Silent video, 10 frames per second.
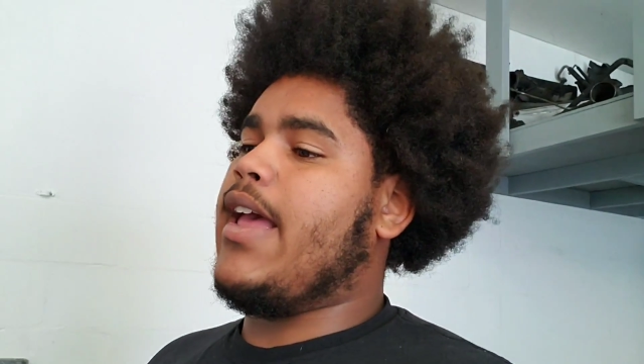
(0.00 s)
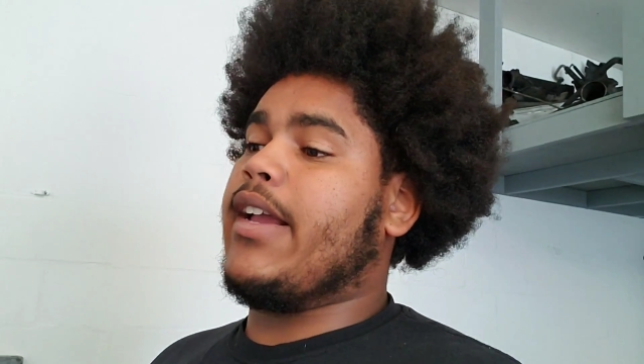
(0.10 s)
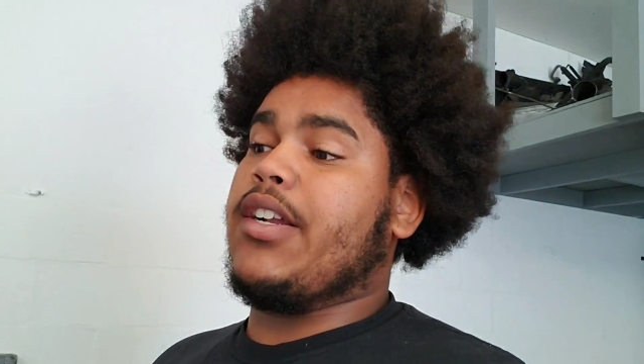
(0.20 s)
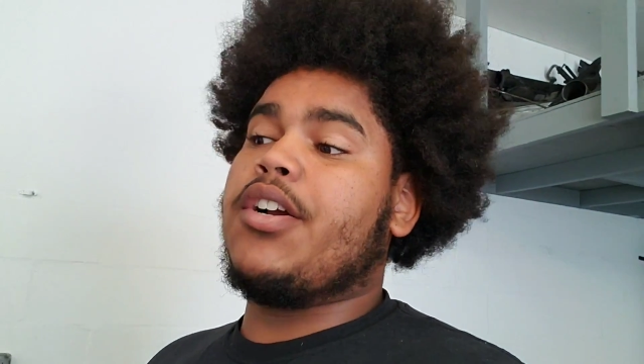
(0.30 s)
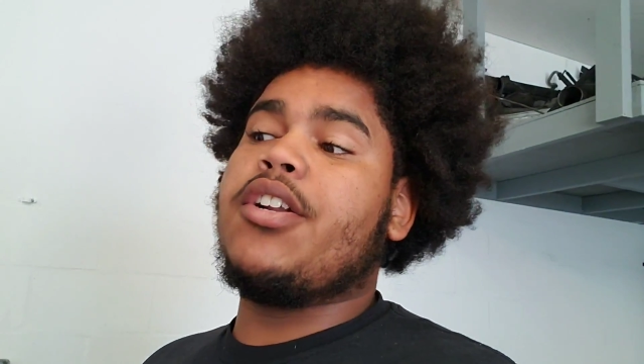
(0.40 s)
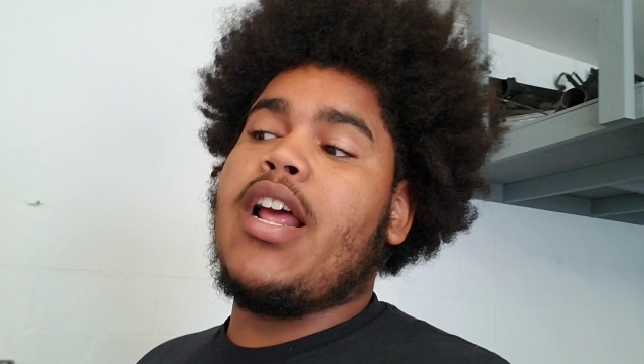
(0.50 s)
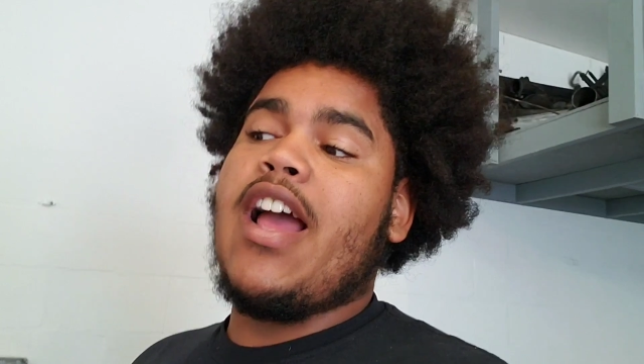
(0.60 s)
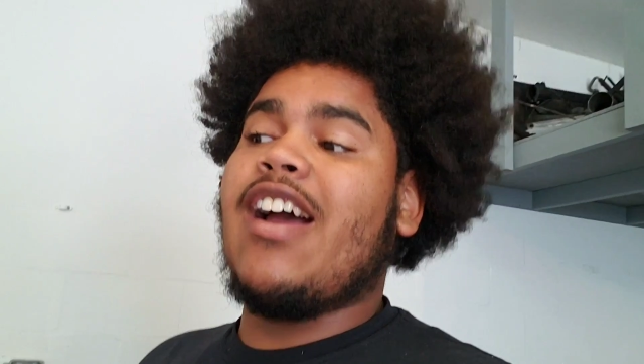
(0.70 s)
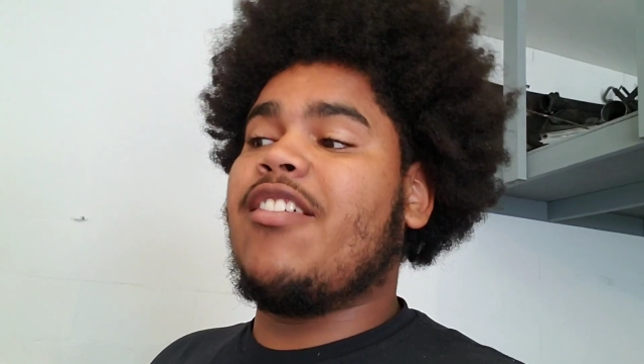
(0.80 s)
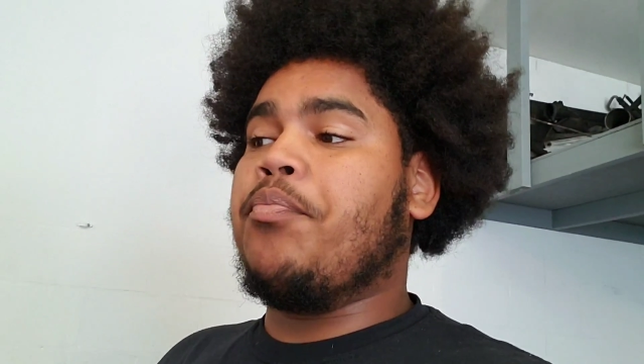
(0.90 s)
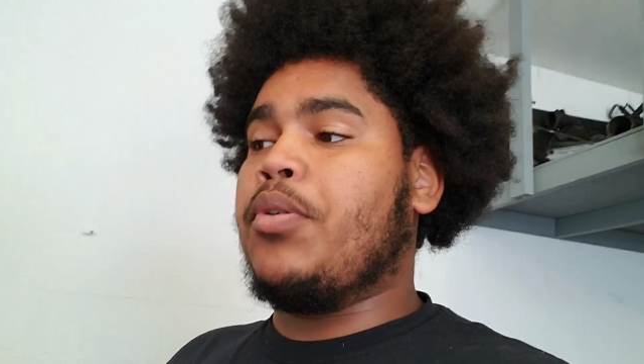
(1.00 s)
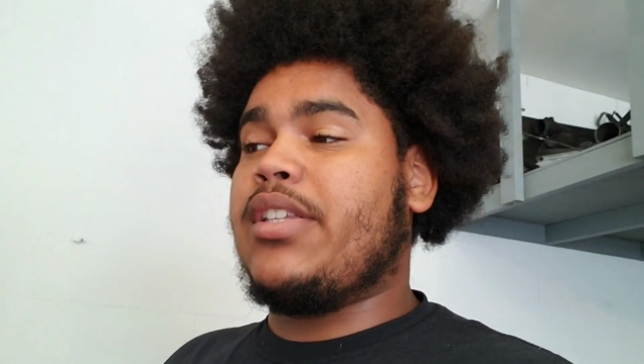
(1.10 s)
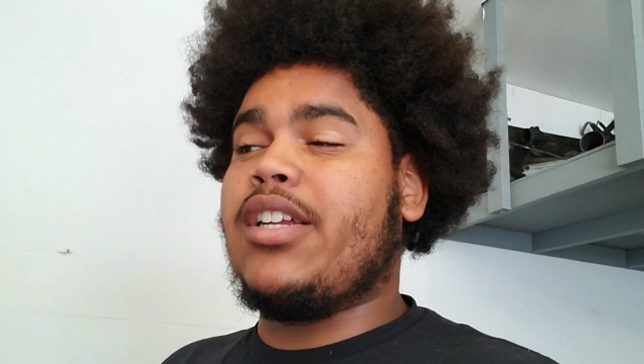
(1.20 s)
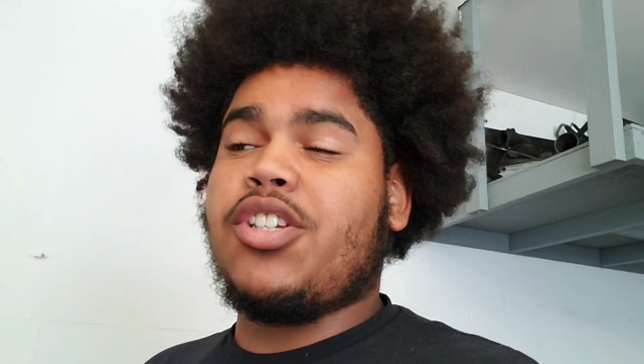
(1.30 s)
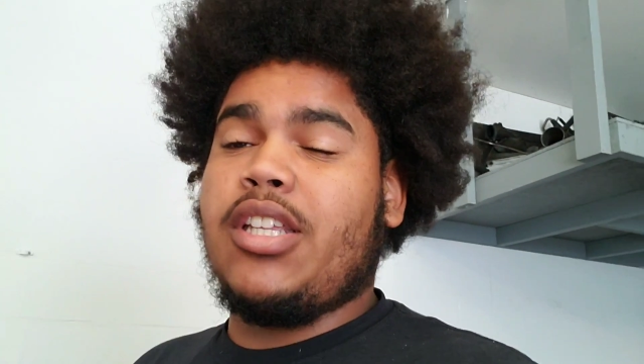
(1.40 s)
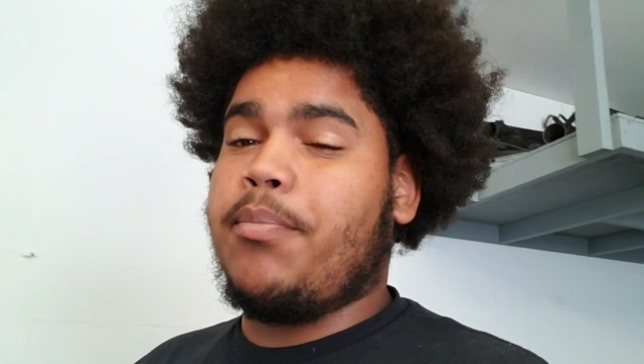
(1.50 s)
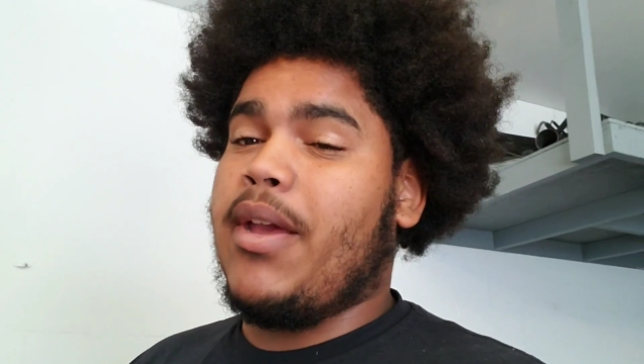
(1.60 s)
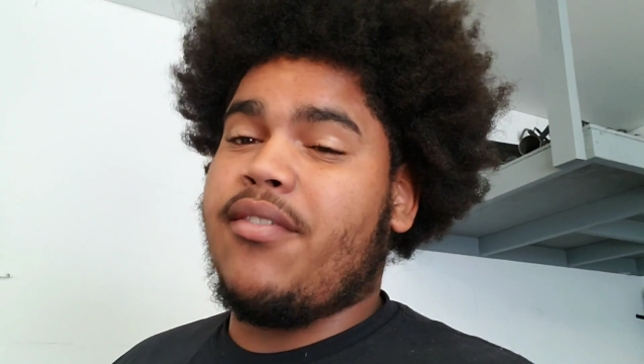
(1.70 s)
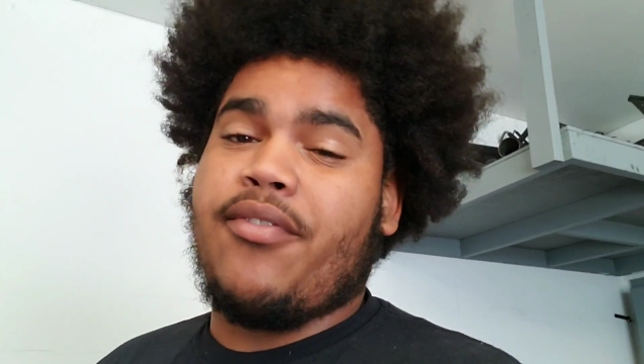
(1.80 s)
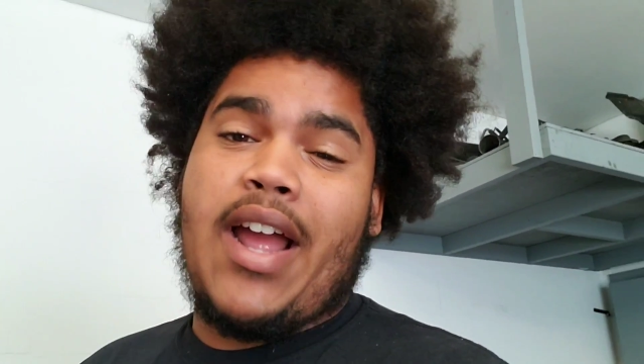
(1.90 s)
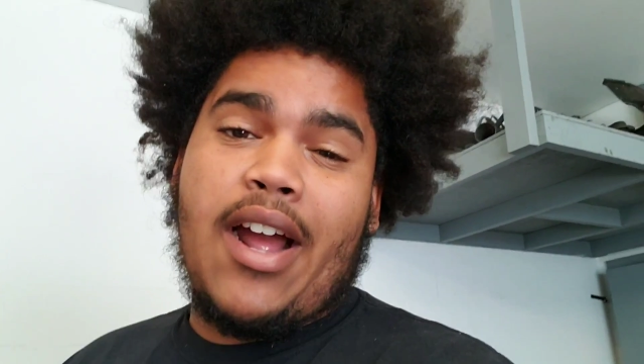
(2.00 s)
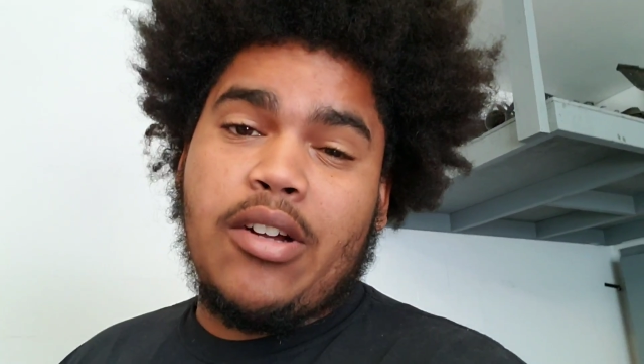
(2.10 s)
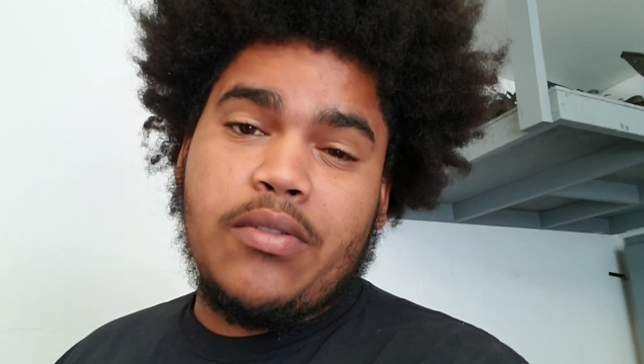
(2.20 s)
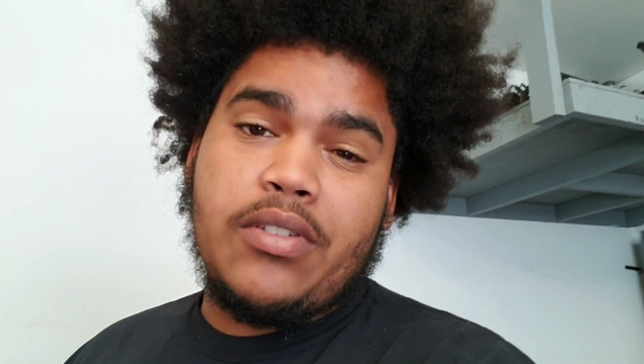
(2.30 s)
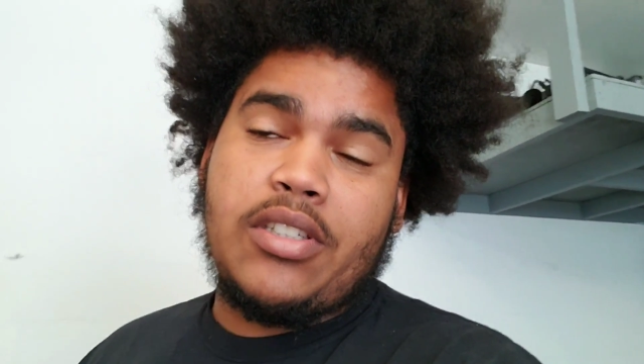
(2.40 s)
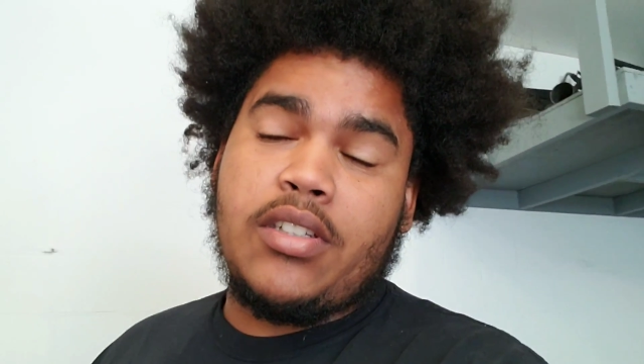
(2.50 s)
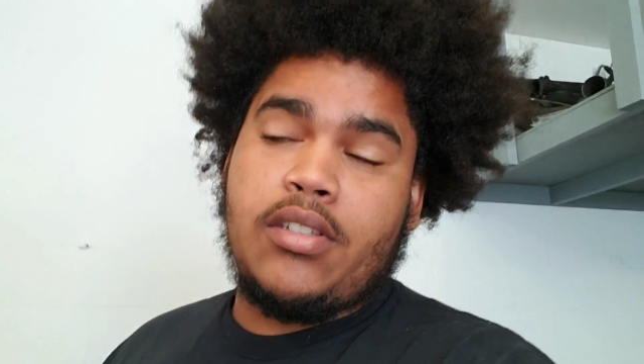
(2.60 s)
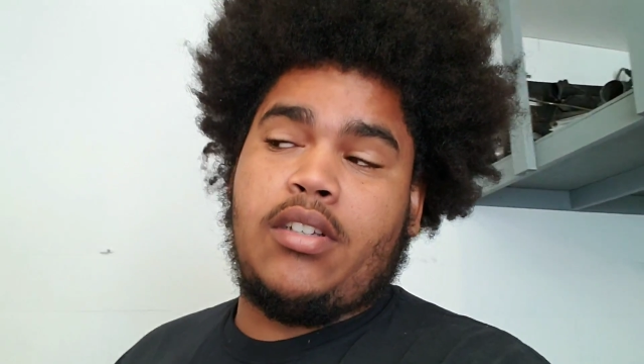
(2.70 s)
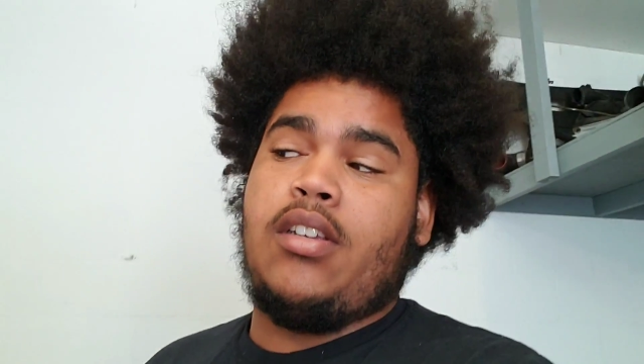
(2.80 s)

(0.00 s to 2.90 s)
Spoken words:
it could have potentially bent valves